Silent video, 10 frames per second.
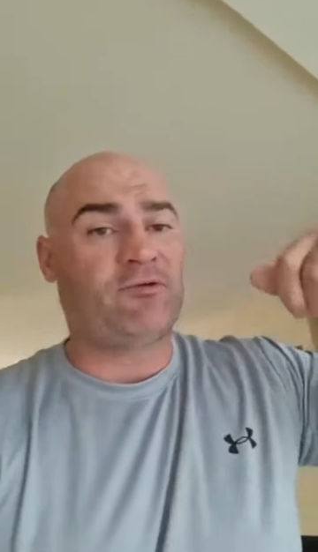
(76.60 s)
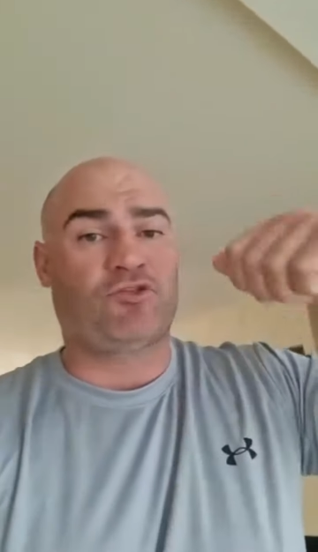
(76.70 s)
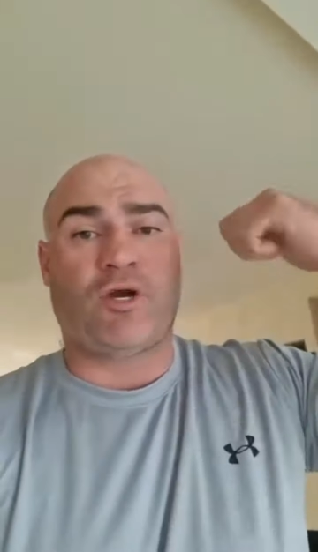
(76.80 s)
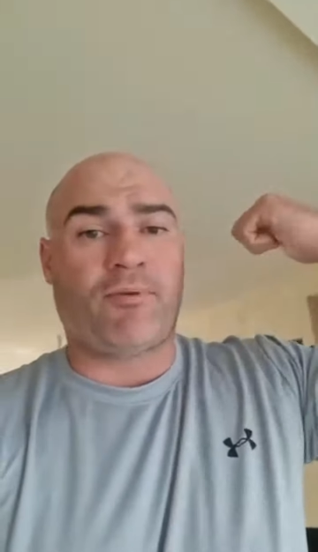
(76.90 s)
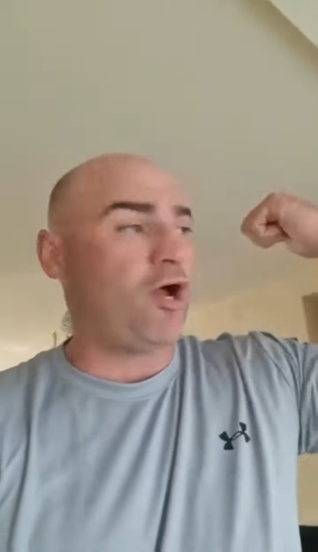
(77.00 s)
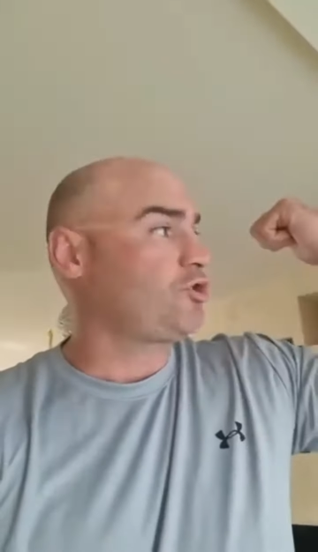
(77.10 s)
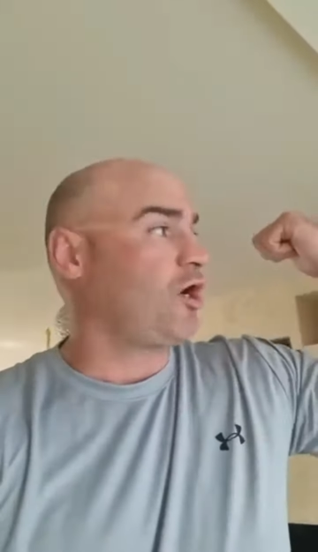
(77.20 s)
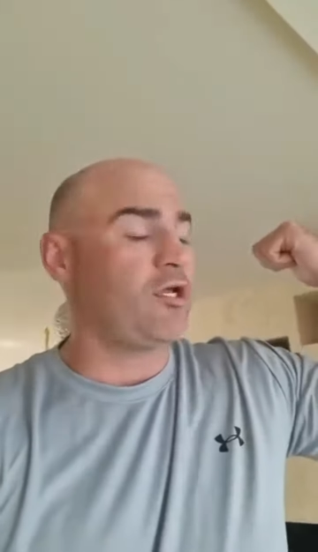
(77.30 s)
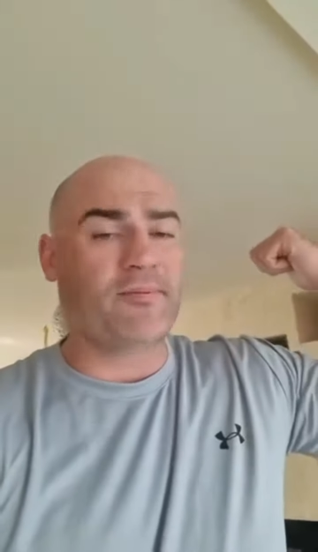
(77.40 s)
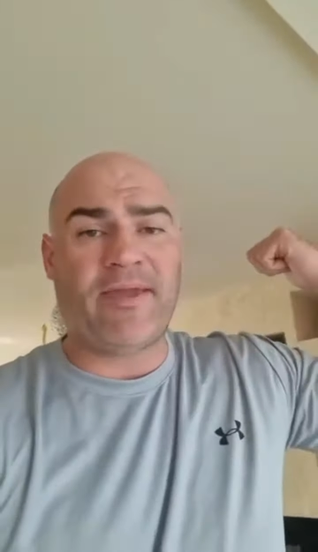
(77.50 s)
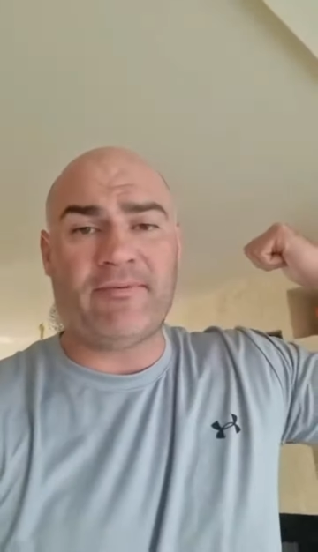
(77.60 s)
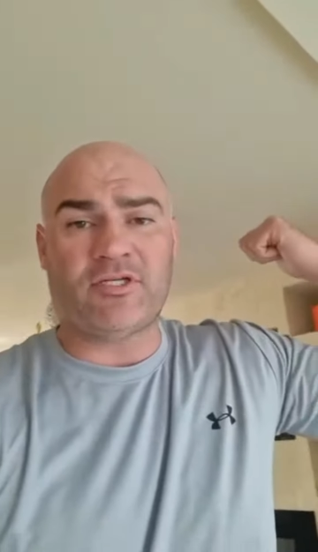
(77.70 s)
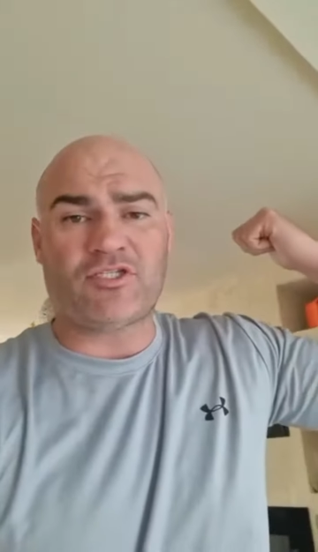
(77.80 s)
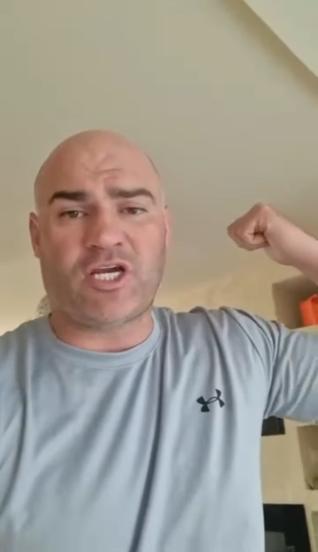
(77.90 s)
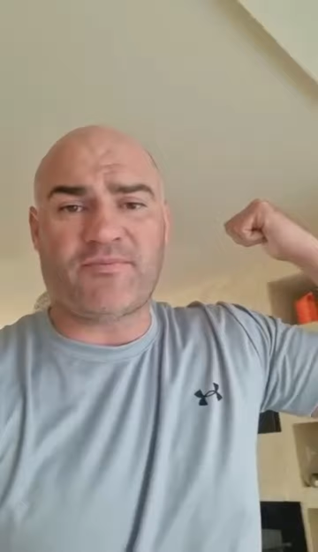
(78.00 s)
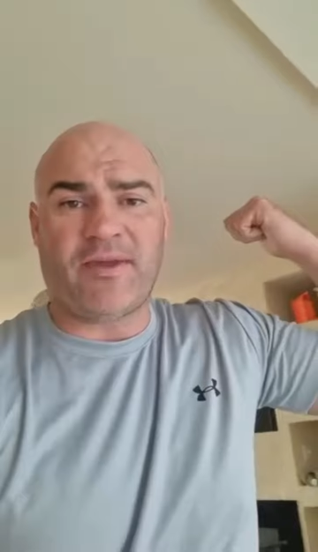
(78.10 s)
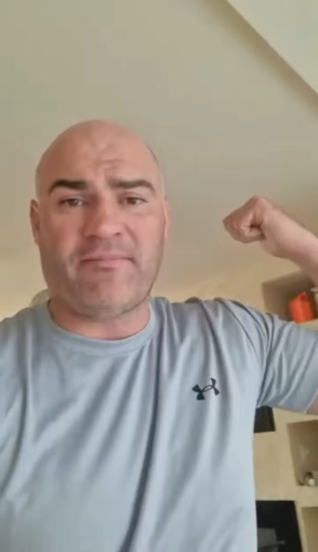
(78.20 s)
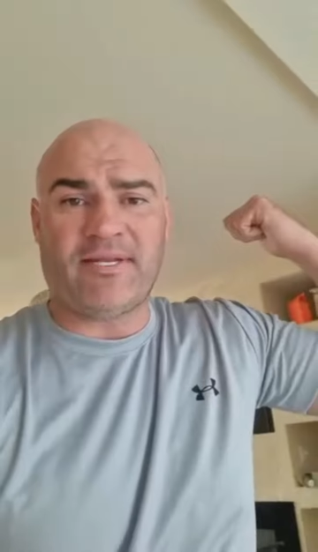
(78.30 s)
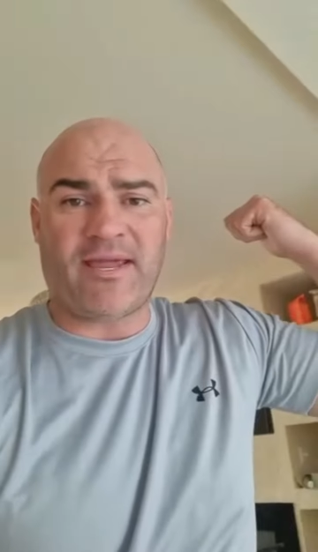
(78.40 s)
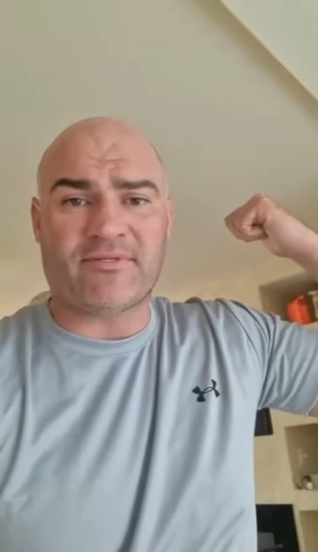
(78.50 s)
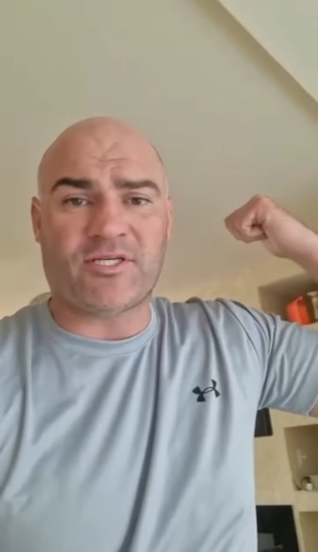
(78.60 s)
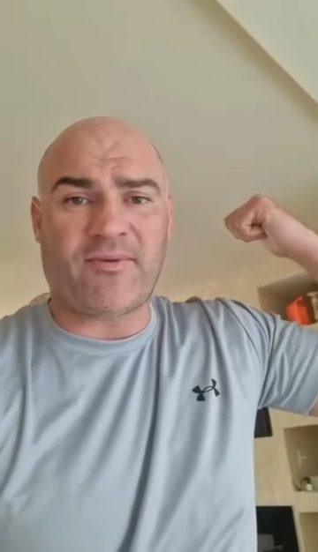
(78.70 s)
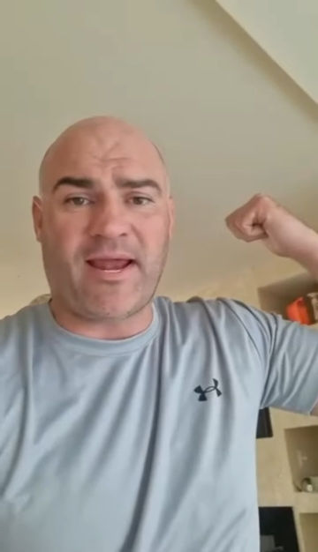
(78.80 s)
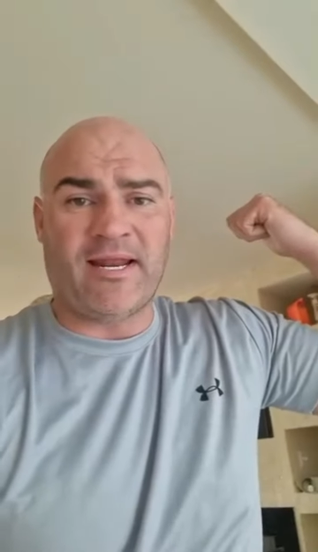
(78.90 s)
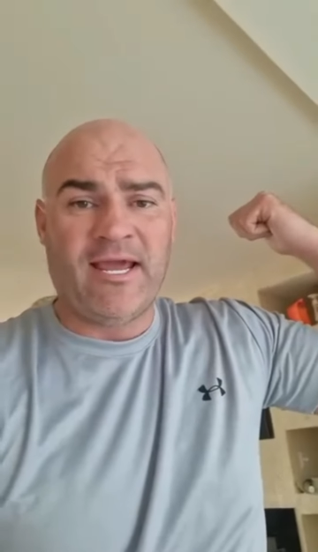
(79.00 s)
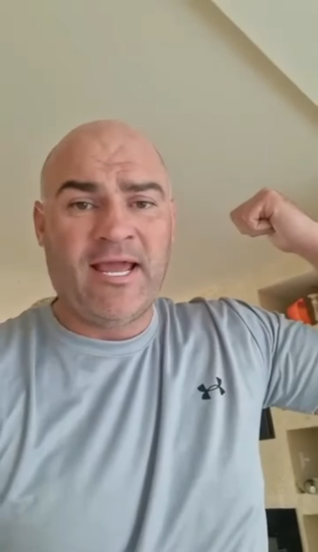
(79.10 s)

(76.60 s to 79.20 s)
John Paul's calling the people, the dice people names as well.